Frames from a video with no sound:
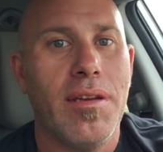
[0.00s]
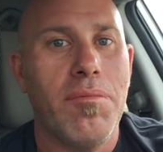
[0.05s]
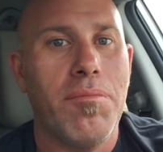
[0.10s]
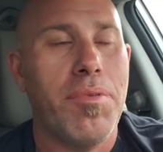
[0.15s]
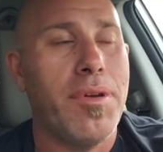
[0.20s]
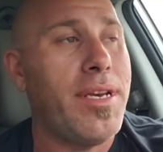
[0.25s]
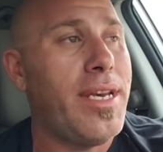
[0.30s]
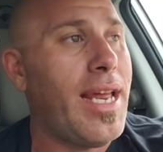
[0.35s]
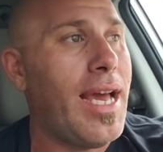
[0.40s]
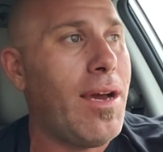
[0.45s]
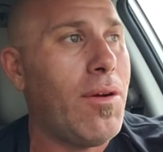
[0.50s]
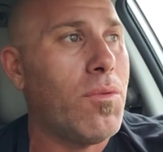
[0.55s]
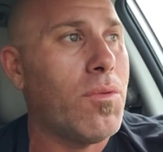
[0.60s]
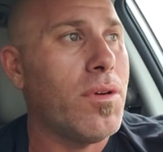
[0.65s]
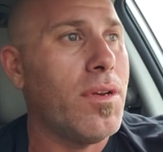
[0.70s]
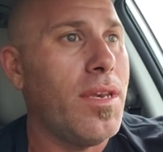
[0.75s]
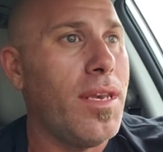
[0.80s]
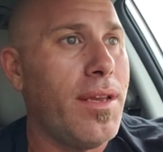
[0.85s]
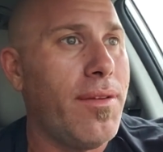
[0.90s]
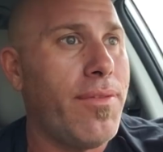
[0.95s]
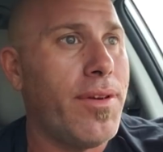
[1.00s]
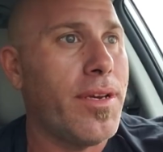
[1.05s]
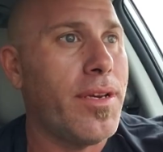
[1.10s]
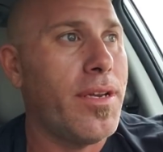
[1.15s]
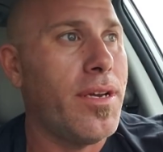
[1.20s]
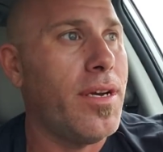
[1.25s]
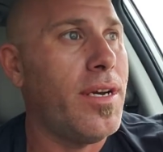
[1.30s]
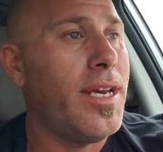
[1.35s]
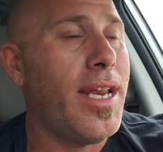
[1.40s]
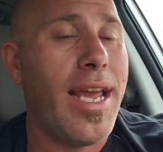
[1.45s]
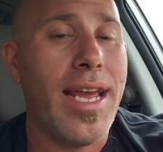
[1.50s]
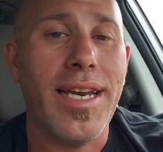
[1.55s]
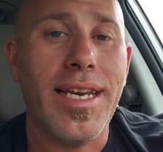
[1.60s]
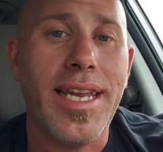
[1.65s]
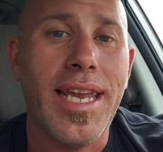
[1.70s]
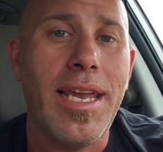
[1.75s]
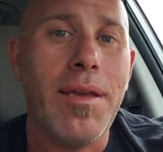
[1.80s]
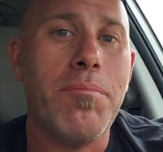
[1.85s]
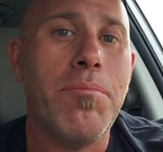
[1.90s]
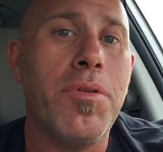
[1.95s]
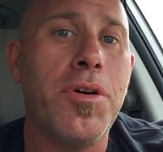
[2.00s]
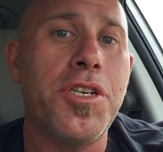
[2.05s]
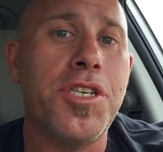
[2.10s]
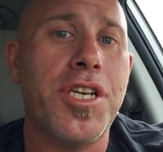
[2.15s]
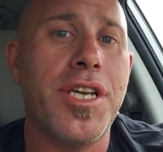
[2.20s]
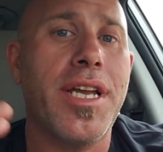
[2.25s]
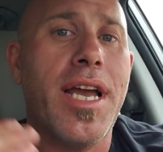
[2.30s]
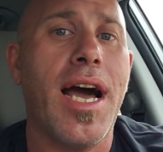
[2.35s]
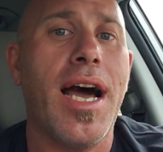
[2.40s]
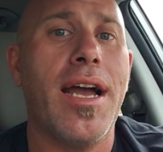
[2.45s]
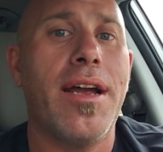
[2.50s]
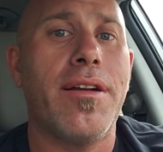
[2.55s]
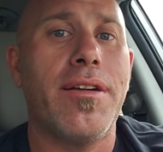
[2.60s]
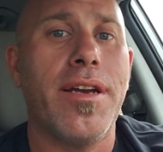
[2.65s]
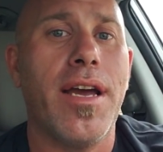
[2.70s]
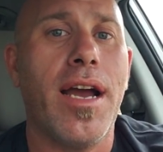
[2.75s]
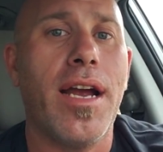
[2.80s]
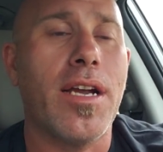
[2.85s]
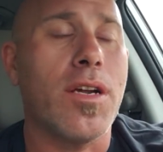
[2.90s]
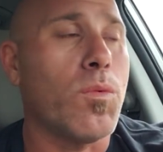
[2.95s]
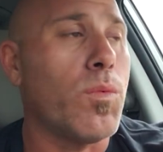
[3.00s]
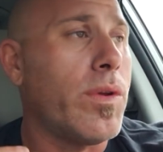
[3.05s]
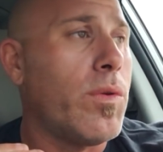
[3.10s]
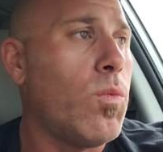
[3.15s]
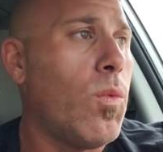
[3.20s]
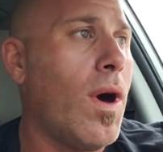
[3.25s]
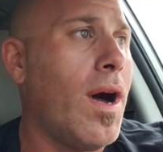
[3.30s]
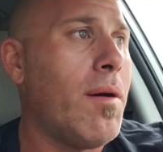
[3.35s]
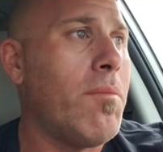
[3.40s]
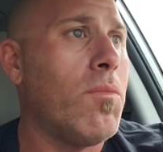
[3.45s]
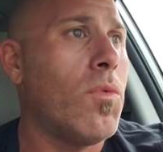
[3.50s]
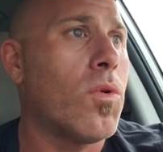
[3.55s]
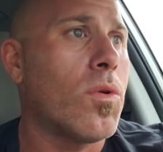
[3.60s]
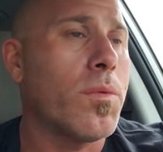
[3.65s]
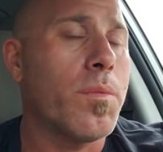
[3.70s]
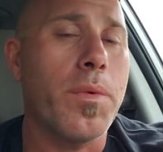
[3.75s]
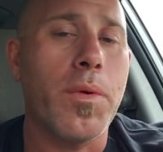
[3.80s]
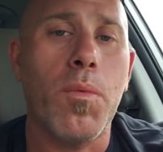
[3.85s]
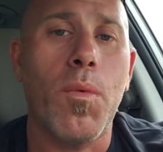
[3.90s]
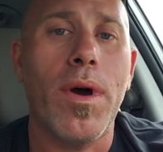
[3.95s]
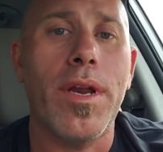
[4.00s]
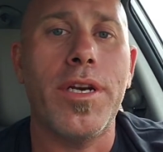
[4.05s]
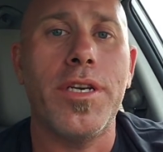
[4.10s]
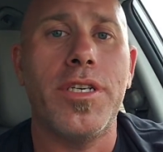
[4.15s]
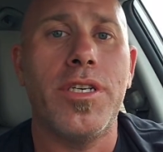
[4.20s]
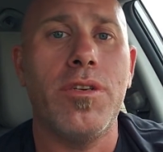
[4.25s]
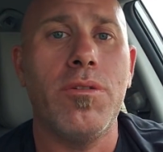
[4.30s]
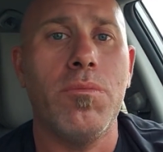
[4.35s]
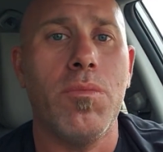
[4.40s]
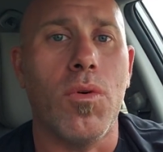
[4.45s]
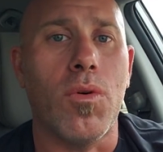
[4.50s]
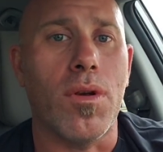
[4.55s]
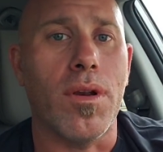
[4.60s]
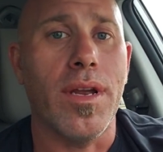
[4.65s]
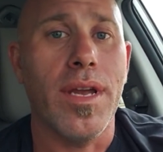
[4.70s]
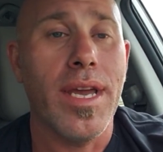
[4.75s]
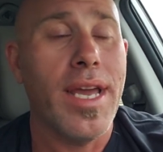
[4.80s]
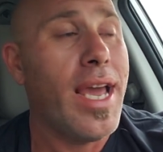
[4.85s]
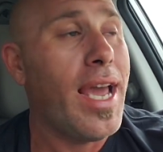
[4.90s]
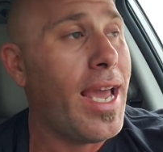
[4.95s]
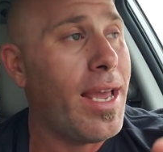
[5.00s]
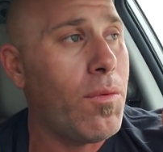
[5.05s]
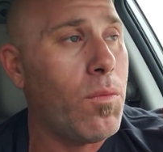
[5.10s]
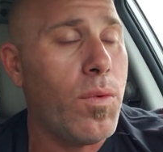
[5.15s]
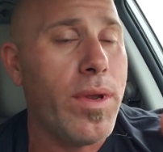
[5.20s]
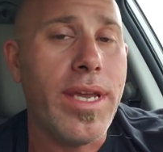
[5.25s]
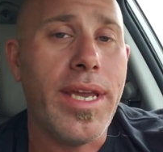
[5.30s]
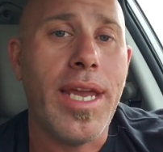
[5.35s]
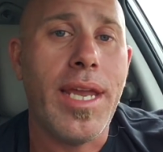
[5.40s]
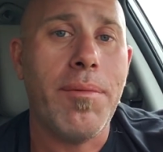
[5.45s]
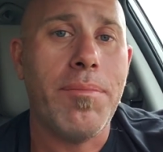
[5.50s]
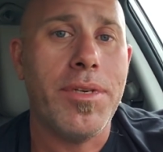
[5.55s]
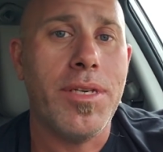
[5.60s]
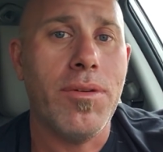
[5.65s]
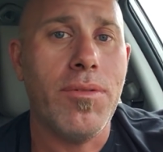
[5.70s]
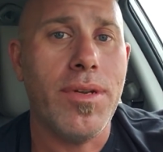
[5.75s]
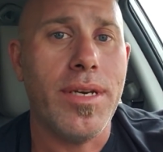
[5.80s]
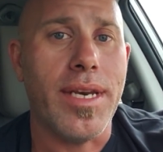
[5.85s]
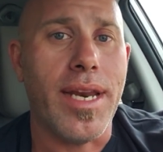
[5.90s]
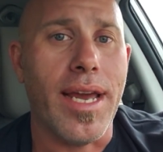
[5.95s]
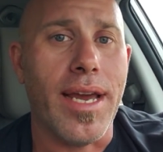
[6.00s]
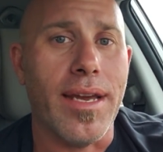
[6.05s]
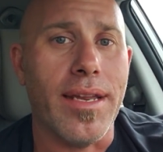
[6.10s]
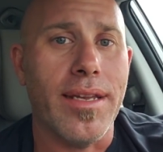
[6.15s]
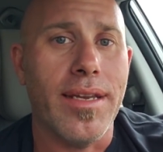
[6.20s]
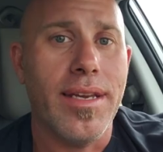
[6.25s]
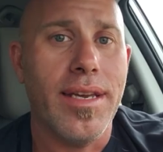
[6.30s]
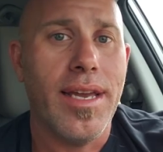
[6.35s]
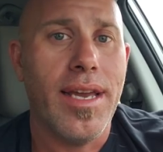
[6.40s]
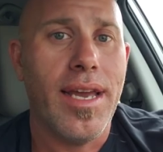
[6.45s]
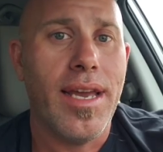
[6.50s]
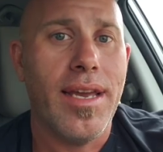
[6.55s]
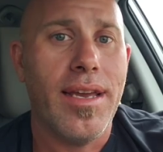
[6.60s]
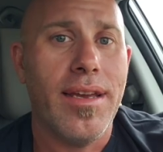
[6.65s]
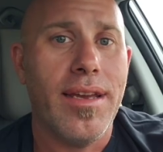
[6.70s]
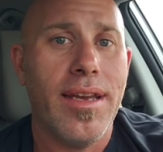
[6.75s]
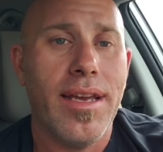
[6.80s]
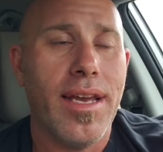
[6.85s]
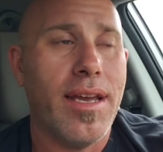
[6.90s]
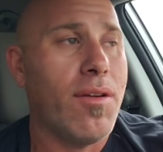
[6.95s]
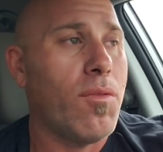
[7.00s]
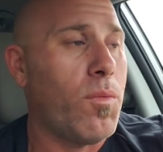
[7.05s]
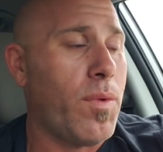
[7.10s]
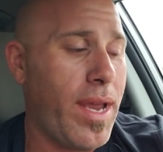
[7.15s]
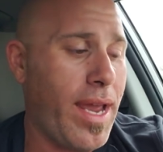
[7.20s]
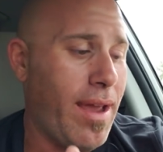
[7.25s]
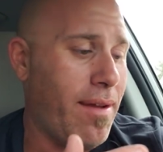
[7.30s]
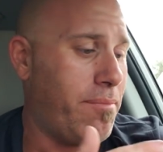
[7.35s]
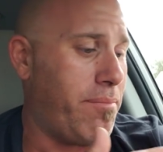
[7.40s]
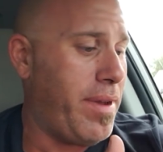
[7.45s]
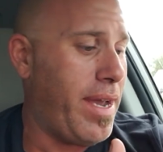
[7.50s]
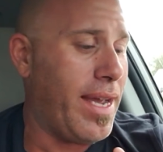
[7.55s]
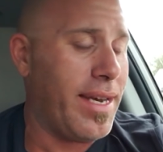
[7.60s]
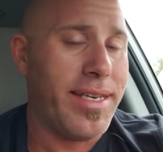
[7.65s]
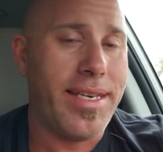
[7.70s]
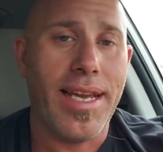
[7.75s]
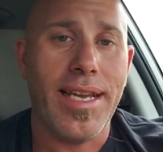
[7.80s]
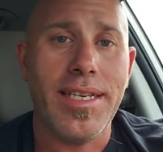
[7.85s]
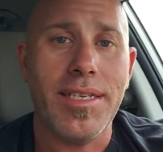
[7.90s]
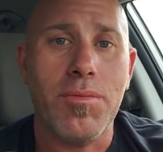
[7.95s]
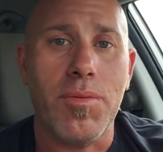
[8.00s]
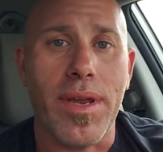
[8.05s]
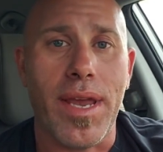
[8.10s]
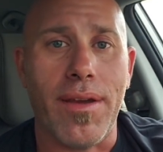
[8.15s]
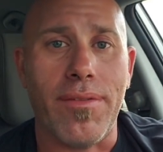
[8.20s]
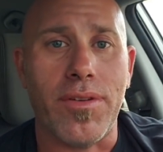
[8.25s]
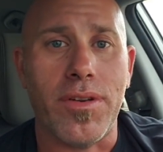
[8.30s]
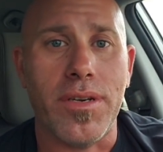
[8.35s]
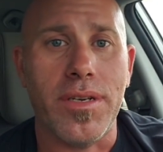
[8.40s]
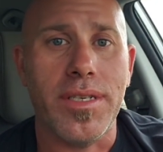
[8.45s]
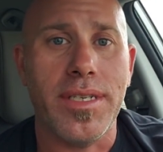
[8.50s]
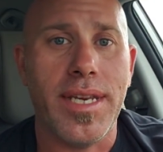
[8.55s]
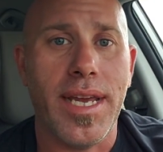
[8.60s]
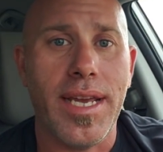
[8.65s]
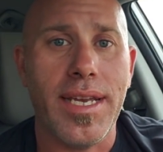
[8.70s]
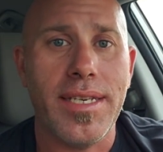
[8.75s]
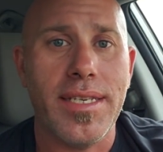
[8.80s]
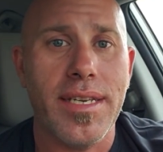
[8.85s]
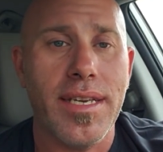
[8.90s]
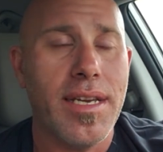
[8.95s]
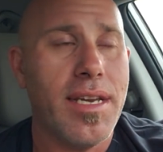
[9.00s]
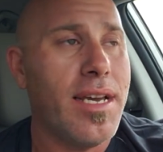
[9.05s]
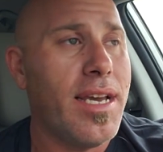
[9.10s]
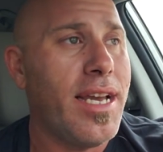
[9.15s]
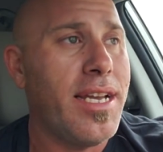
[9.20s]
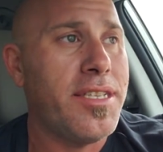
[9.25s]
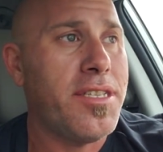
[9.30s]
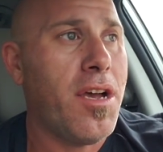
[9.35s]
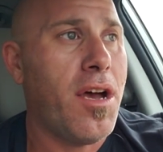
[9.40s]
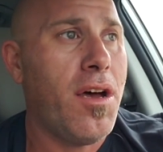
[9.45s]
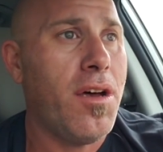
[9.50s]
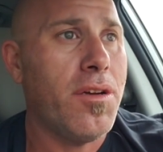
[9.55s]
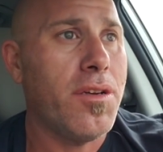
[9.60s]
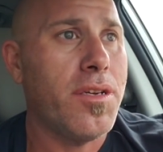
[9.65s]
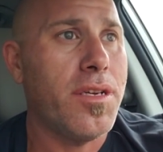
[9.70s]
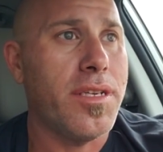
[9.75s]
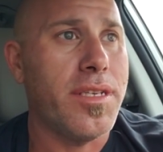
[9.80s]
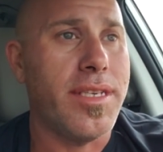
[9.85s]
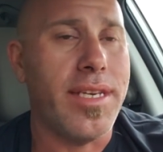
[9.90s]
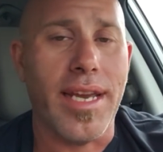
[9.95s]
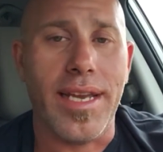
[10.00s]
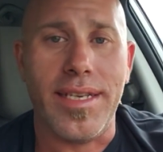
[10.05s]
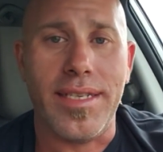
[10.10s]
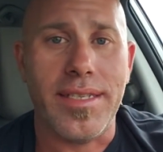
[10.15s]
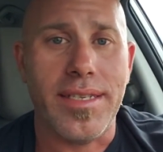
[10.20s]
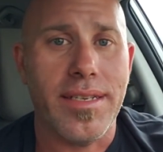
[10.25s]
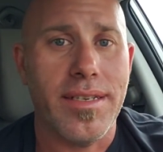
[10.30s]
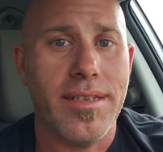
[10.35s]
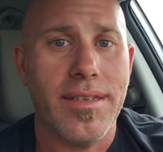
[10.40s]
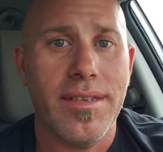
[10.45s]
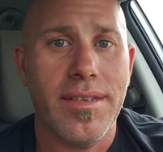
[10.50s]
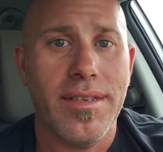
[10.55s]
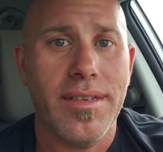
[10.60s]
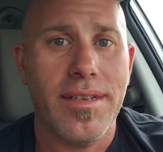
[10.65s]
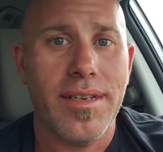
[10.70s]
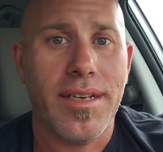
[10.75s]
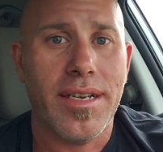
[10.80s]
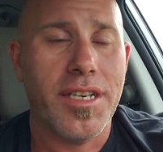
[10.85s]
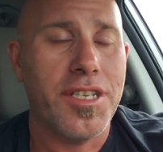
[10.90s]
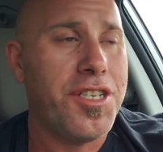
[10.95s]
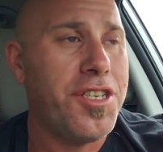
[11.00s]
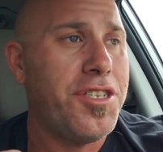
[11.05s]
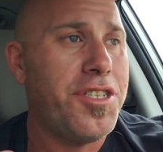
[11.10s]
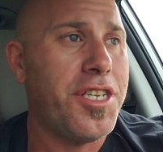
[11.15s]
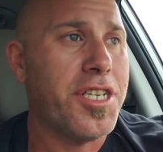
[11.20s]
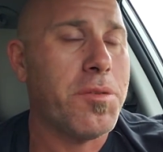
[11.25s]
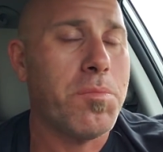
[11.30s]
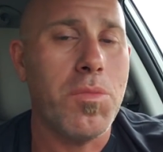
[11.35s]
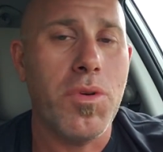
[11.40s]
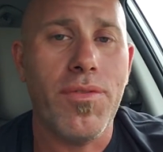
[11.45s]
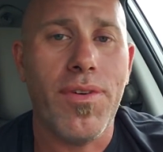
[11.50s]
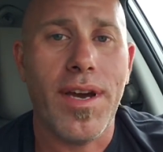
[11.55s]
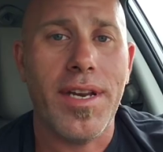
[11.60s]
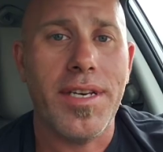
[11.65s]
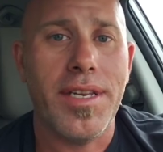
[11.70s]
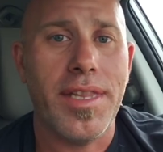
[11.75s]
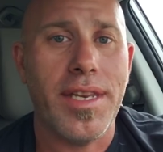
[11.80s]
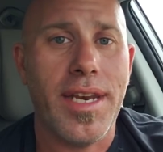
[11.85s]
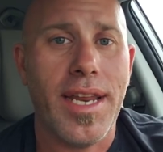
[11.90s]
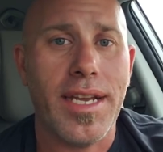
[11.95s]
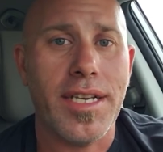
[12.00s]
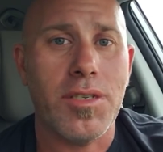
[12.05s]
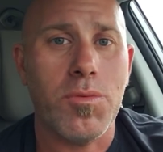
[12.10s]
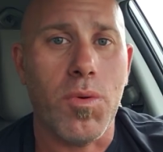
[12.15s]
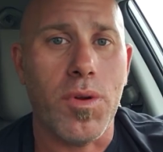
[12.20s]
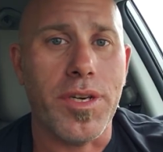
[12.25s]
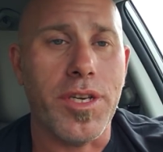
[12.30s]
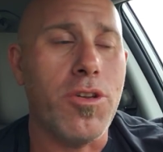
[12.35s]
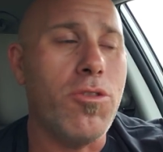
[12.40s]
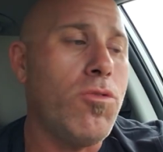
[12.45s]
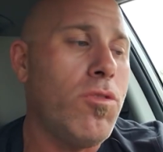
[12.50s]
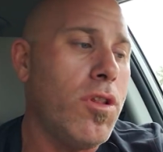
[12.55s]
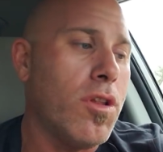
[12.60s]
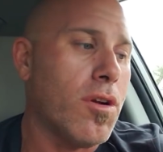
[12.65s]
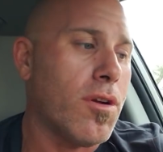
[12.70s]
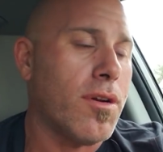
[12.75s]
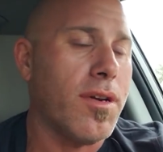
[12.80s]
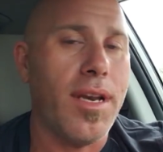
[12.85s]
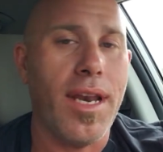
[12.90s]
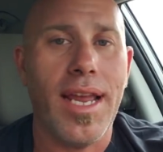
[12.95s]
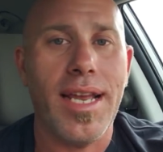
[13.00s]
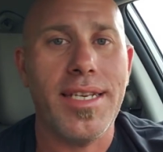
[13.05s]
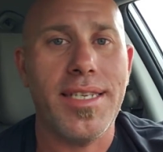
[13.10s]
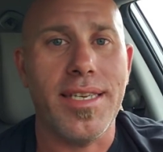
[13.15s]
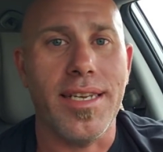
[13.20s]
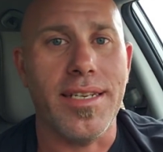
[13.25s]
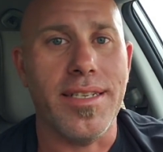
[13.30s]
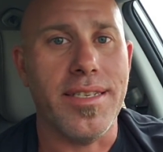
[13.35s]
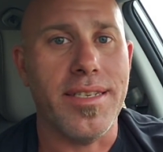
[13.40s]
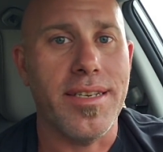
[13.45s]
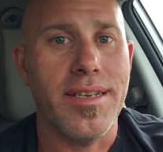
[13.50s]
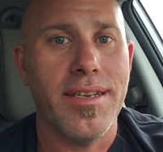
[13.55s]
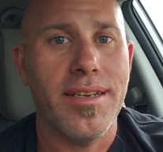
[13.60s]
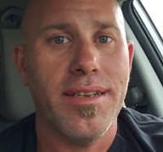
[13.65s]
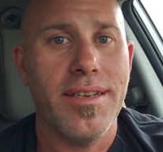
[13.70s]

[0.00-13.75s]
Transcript: But now we're living good and keep pushing higher and higher. We want more. We want to do more. And we keep doing that. We have bad days. We have good days. It's all good days. Because you just move on to the next one. You learn lessons.